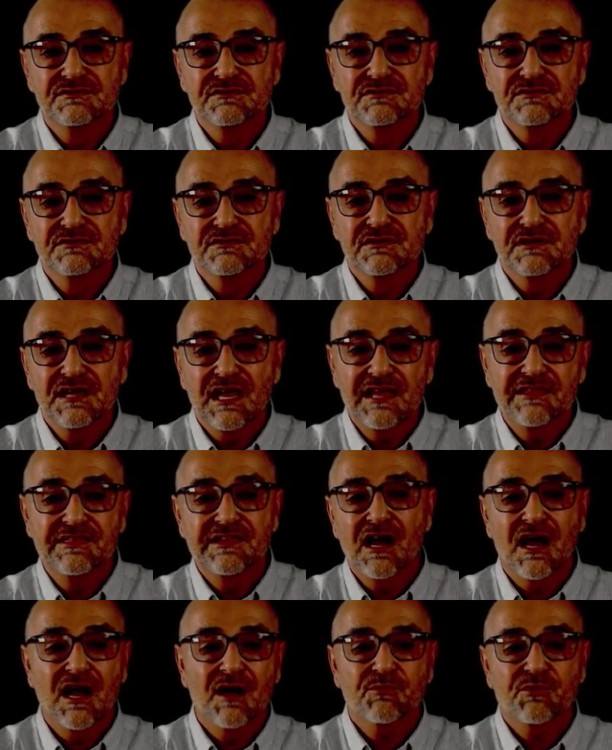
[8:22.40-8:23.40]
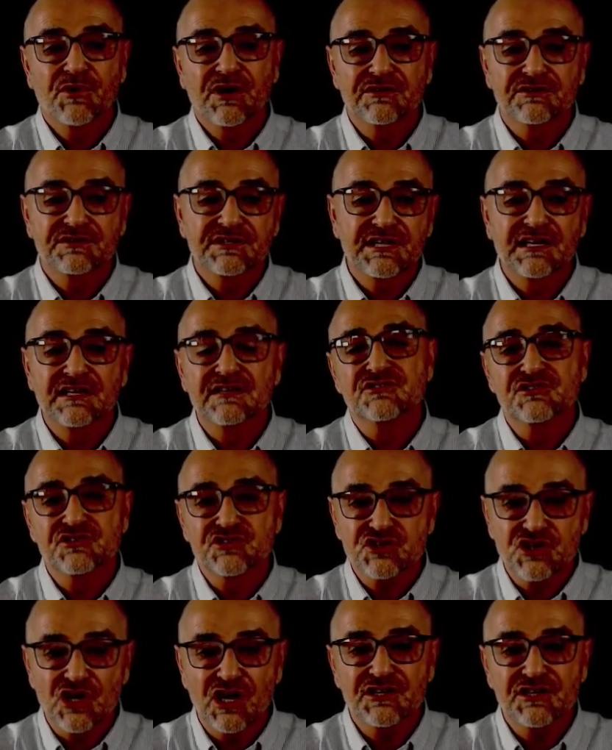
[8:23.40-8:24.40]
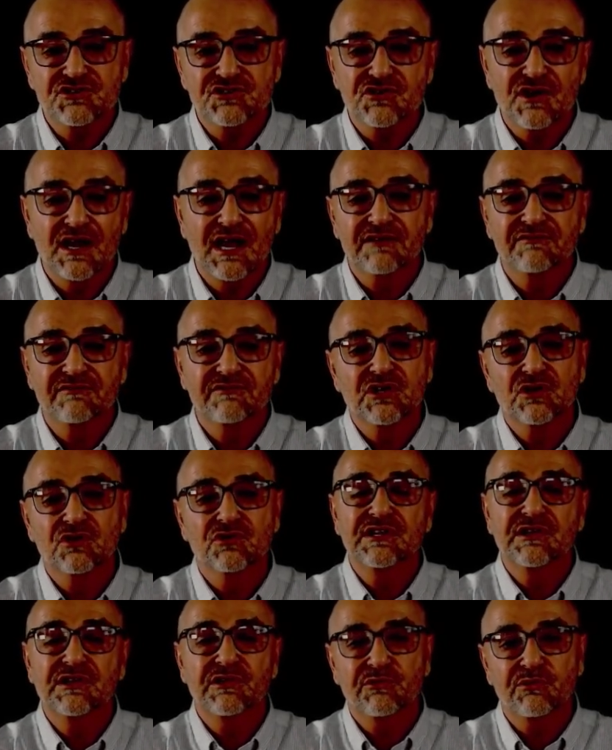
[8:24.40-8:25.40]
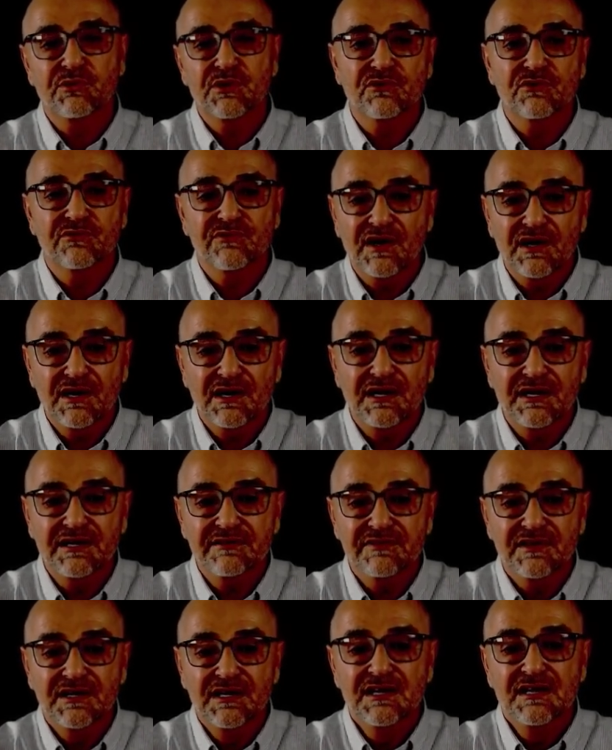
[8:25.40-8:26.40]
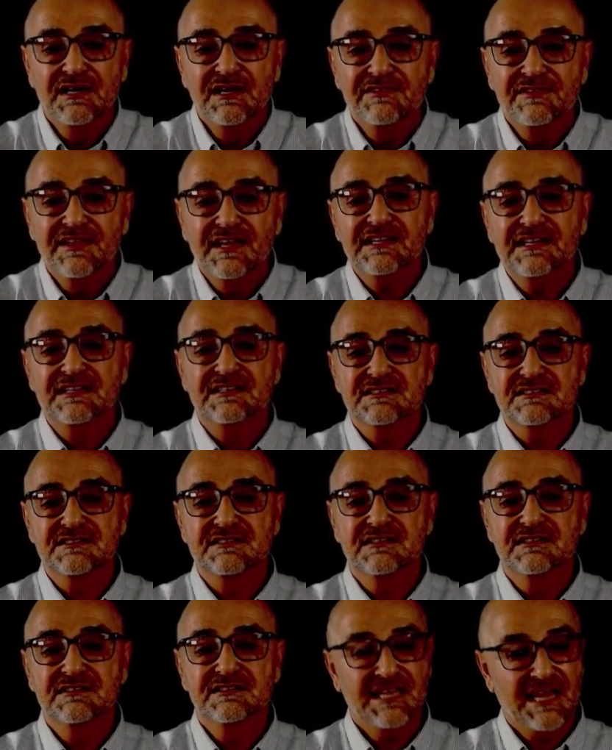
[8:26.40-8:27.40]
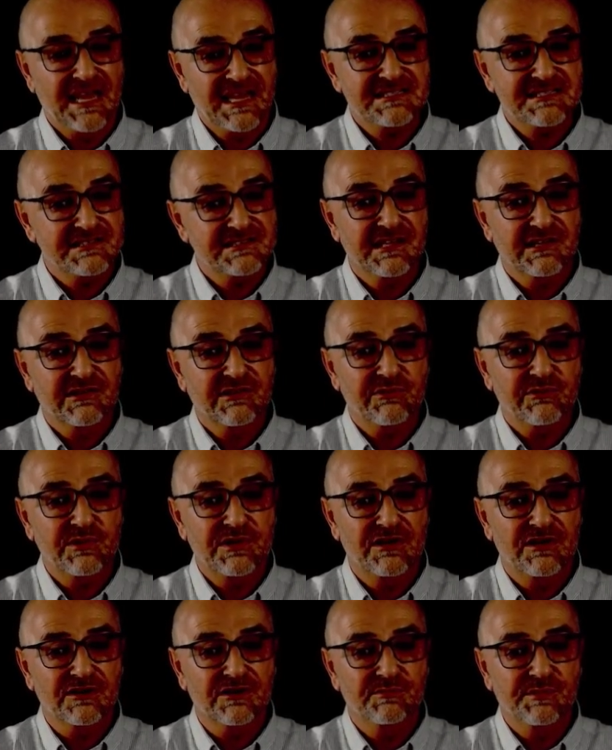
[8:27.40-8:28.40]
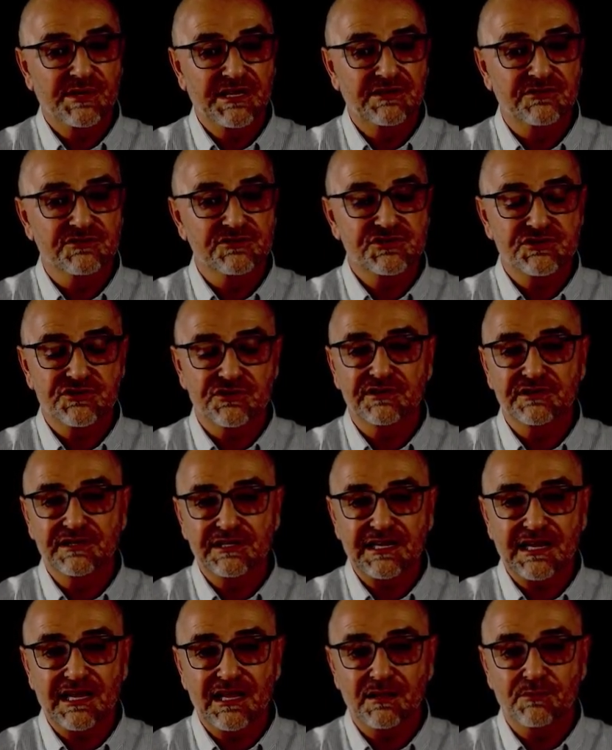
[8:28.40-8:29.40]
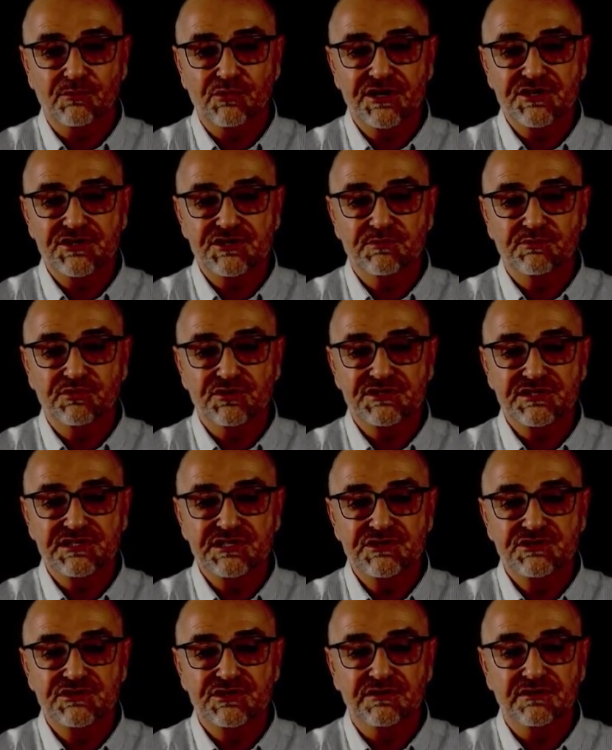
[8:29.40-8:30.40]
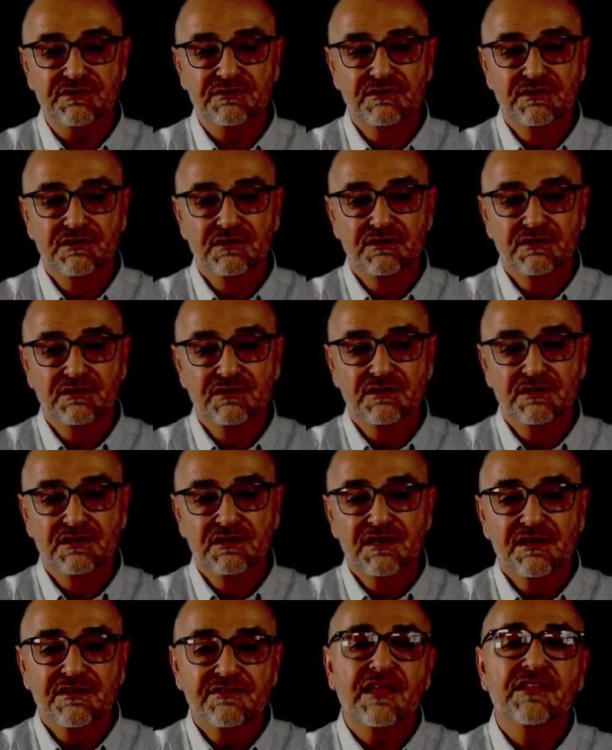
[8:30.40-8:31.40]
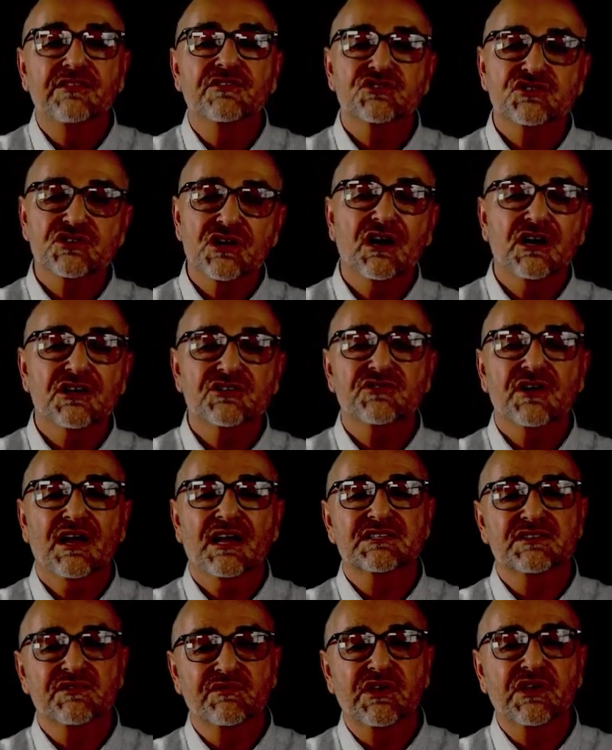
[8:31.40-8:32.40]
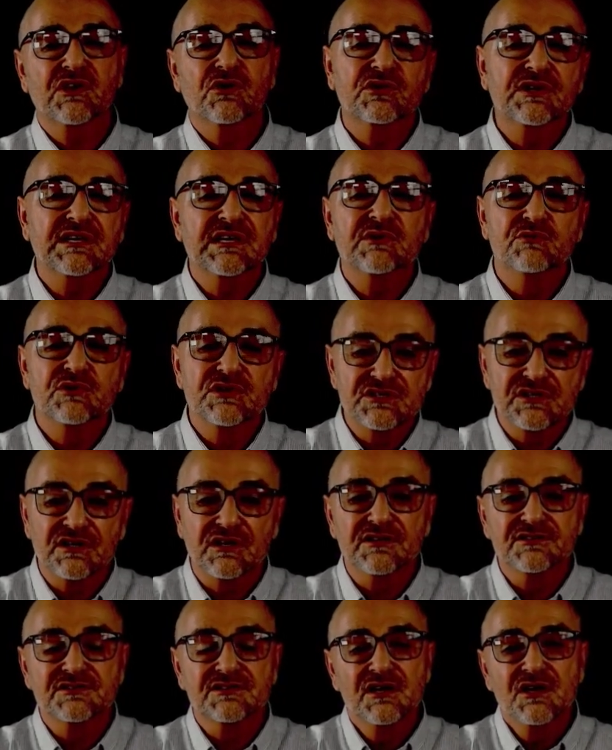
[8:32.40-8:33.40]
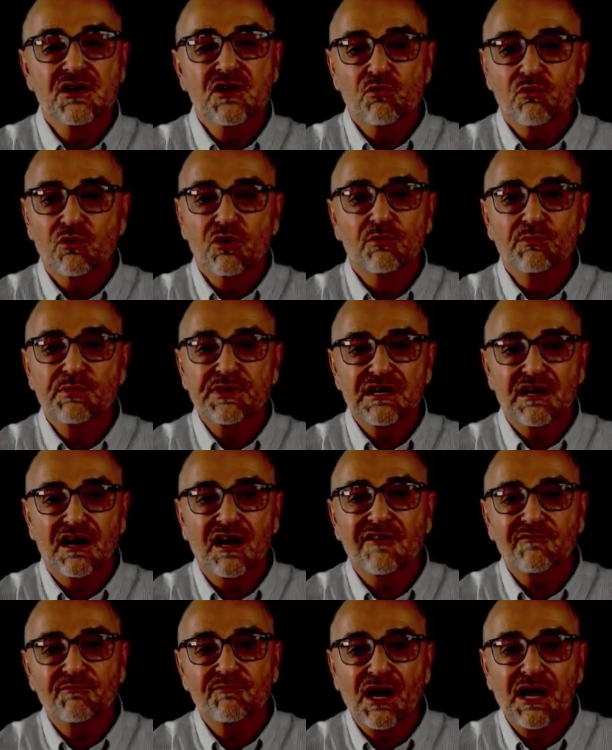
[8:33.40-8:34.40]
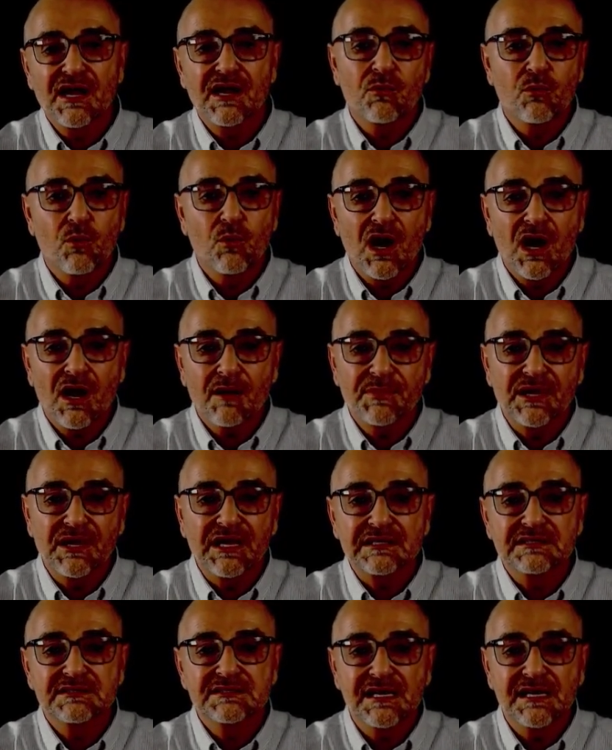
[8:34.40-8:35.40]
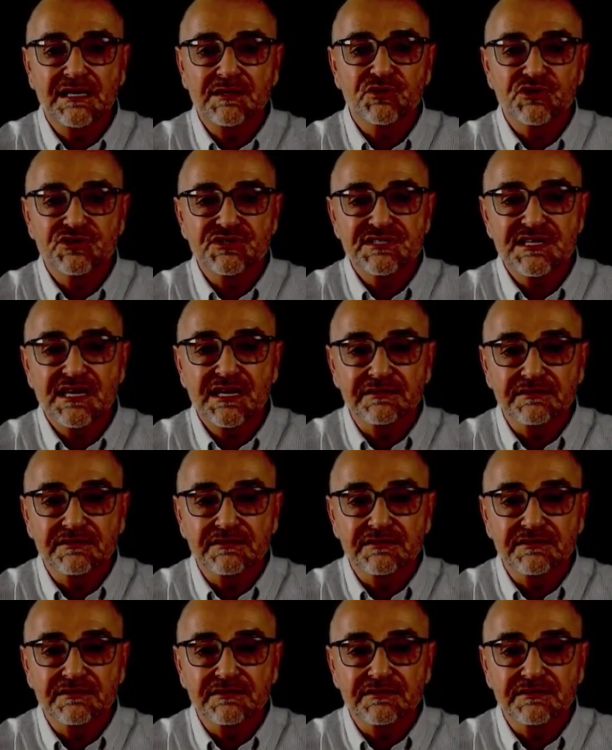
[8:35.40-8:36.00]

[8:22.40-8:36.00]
and the operator tells the ShotTrack VOD 305 that it's testing 300 meters during the calibration procedure, then the ShotTrack's VOD results will be off by a whopping 10%.